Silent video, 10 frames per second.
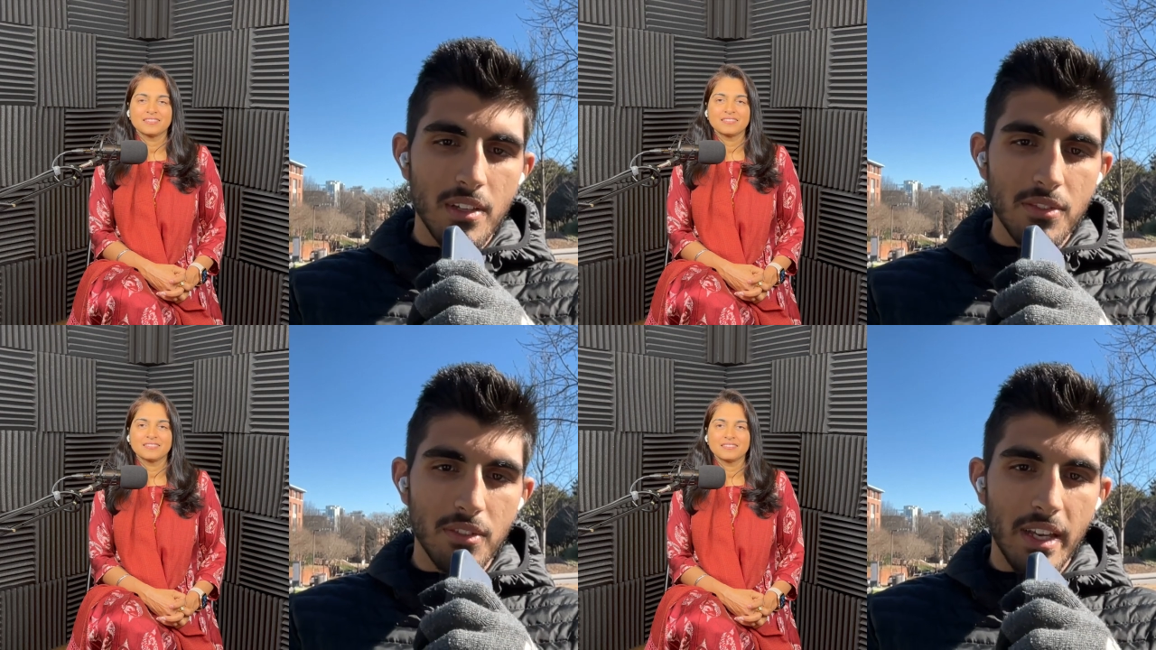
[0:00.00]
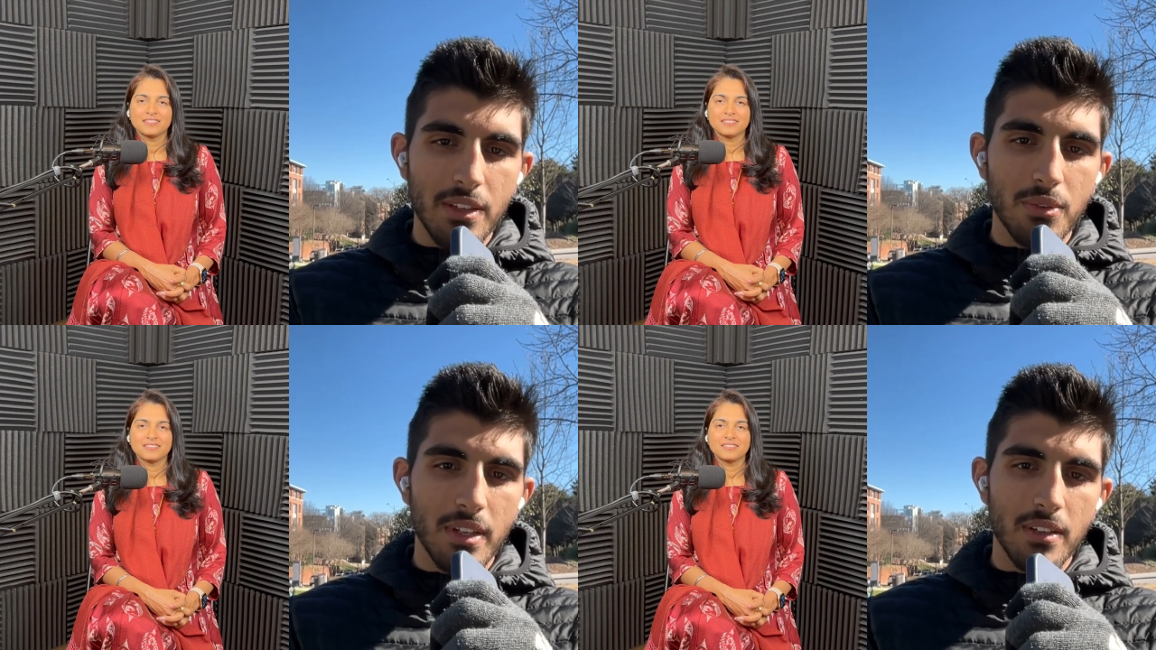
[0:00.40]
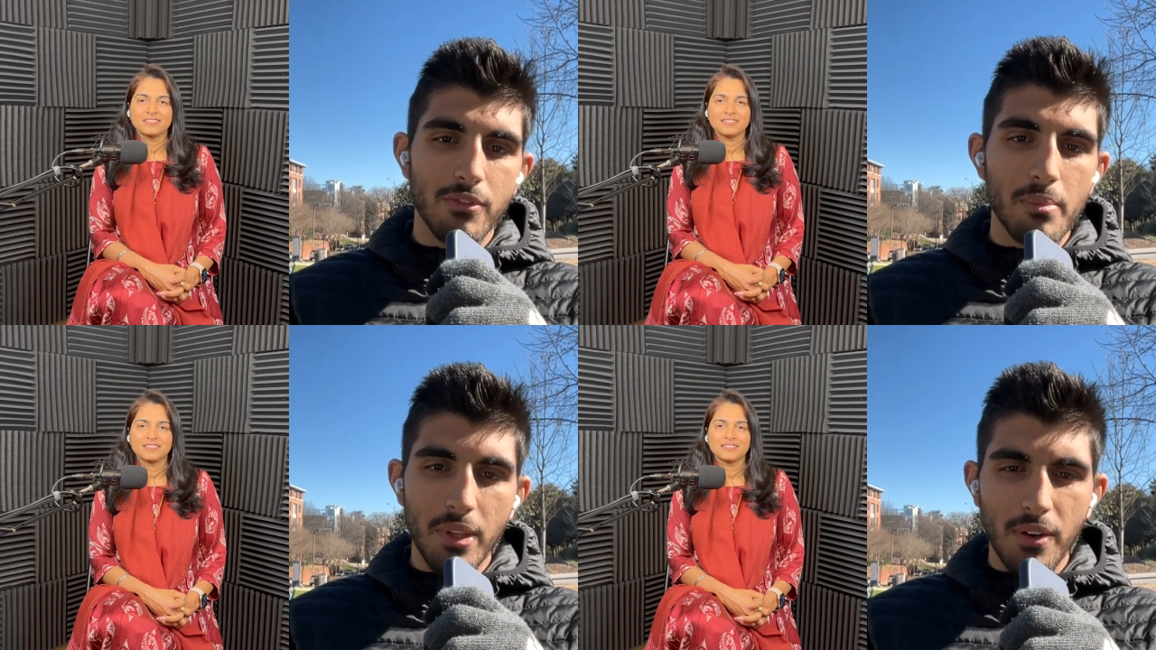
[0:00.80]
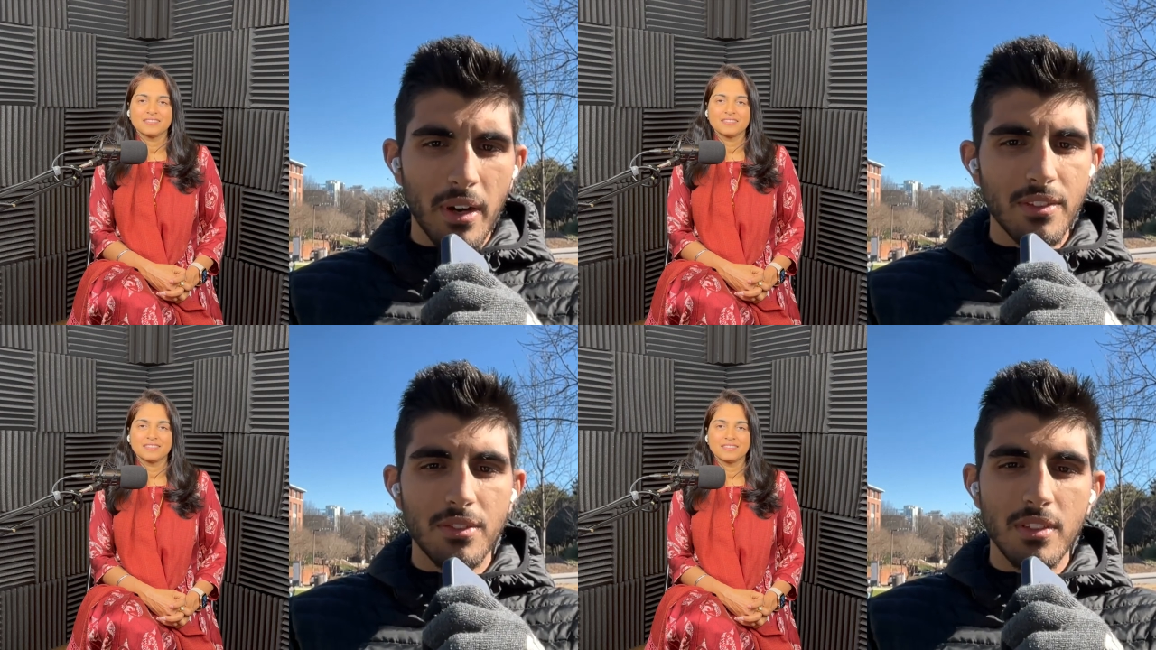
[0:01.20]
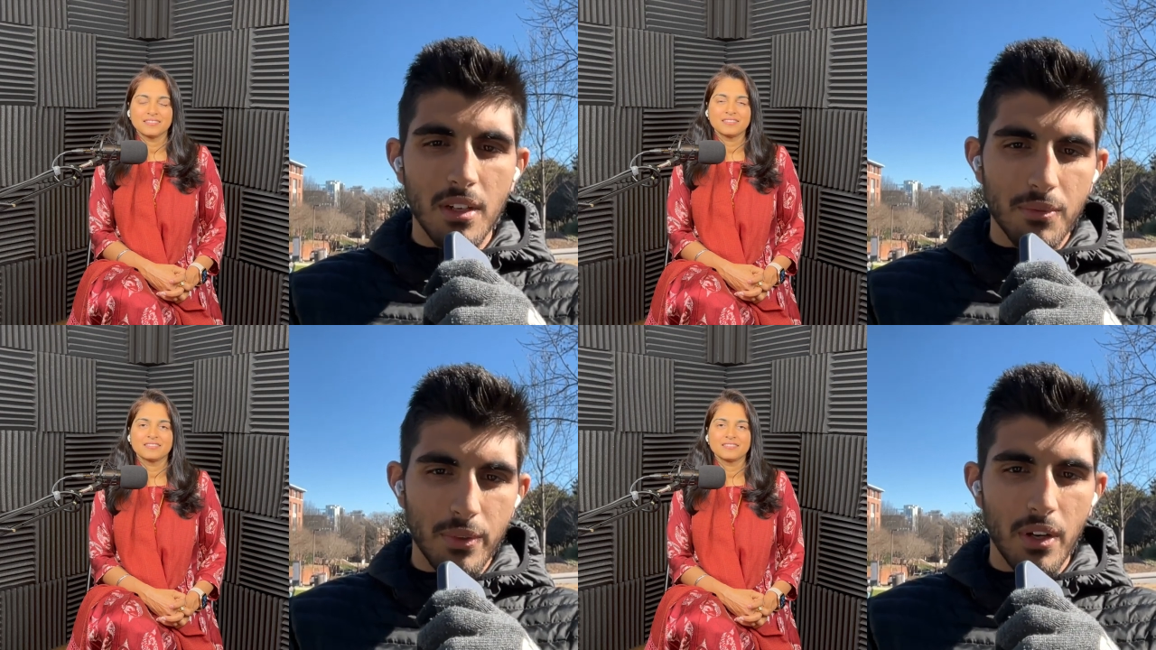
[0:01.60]
Speaker 1: so that you can familiarize
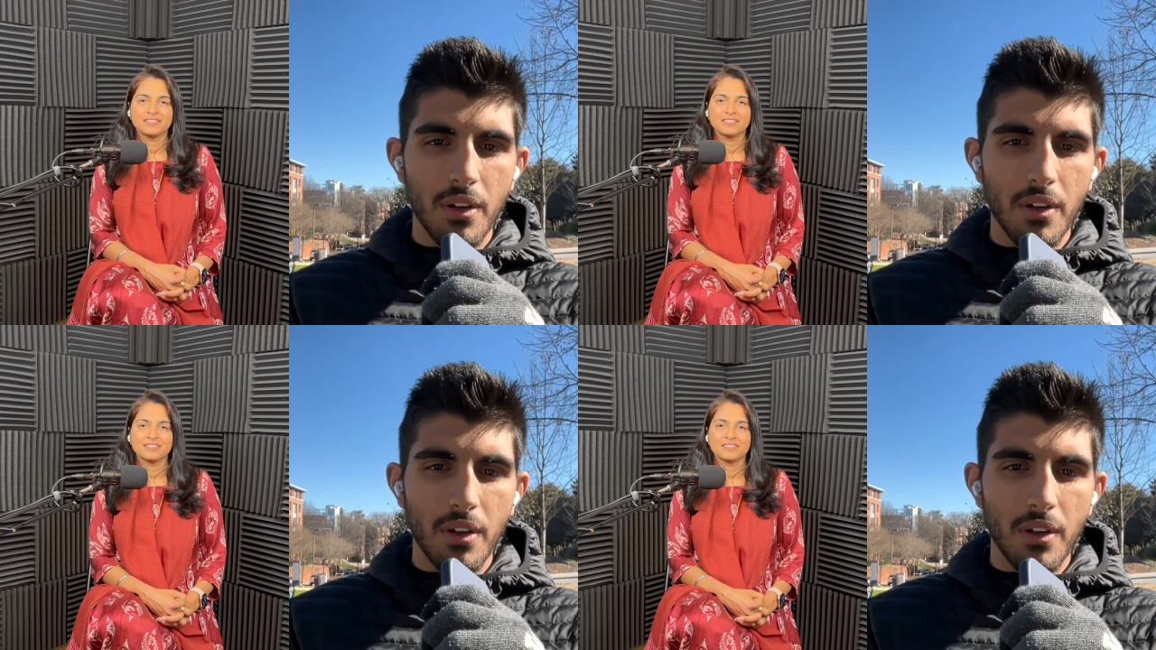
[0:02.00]
yourself with